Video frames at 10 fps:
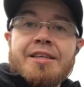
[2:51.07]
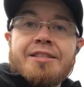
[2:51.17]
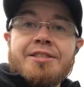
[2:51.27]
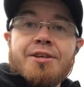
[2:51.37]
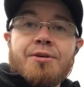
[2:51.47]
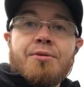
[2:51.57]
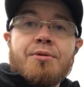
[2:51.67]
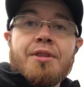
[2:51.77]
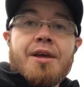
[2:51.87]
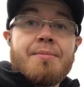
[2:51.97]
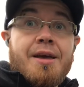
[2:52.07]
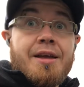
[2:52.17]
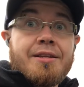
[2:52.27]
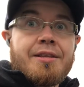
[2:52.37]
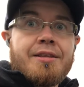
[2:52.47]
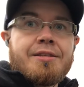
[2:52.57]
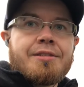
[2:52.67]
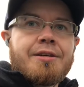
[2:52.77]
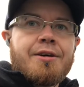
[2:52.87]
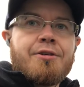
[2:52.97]
So they made
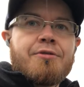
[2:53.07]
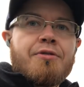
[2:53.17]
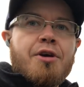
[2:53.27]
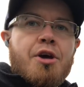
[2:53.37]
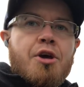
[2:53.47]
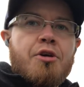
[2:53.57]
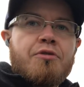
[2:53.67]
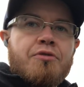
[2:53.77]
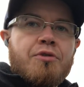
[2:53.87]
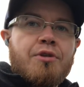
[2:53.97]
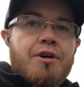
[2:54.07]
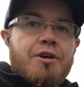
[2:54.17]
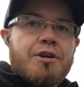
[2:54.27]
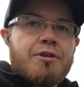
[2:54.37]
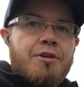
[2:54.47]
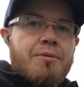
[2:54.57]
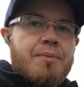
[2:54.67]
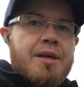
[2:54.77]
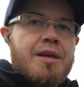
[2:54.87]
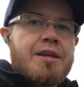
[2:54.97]
this kind of full article on
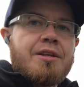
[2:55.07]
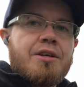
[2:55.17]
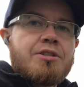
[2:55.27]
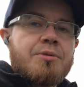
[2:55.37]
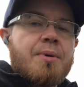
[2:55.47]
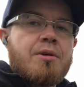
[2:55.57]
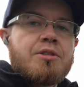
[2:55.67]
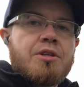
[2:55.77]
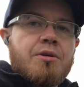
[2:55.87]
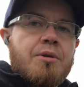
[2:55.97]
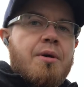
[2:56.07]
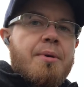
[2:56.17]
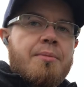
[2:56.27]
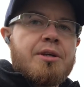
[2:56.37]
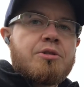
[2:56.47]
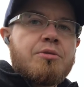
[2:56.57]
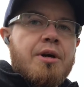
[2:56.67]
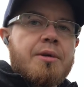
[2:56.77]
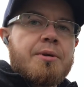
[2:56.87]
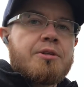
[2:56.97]
me, and not only about my
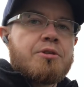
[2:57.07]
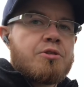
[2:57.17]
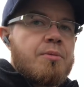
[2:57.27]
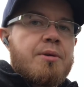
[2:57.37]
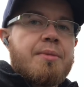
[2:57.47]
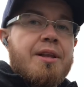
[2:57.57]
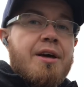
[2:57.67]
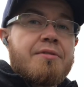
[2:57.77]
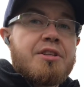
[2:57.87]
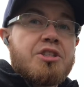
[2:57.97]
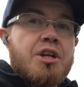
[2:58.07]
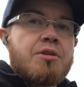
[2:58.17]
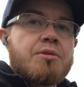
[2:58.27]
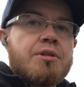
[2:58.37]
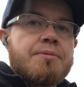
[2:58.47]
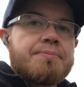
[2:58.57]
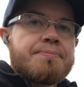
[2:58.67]
Thru-hike, but also about my life in general.